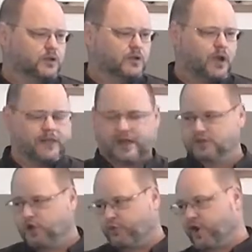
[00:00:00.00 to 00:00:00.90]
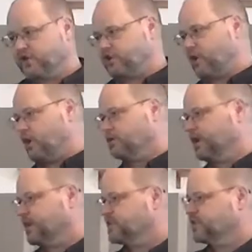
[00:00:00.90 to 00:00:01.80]
And that's no pressure at all,
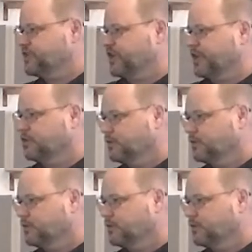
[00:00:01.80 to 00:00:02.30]
Dennis and Jeannie.